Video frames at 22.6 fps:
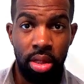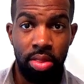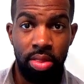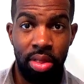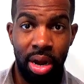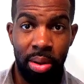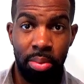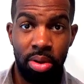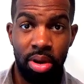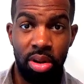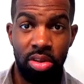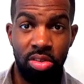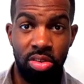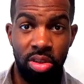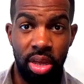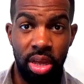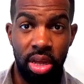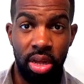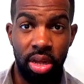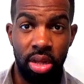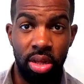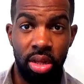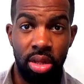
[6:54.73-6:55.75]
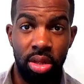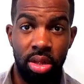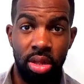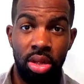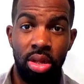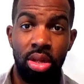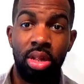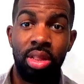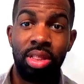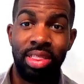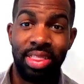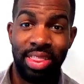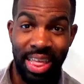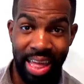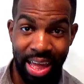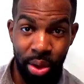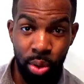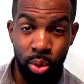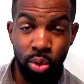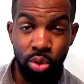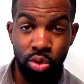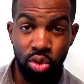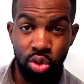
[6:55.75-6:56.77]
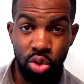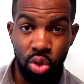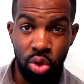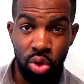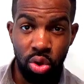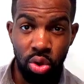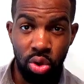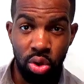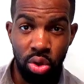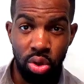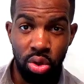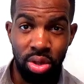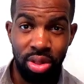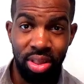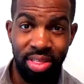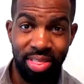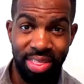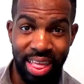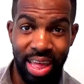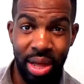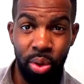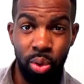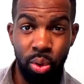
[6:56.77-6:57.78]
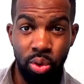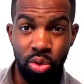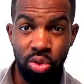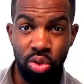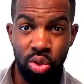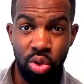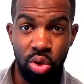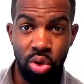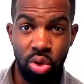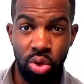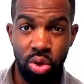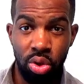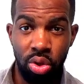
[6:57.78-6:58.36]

then I'm going to say te gusto, te gusto.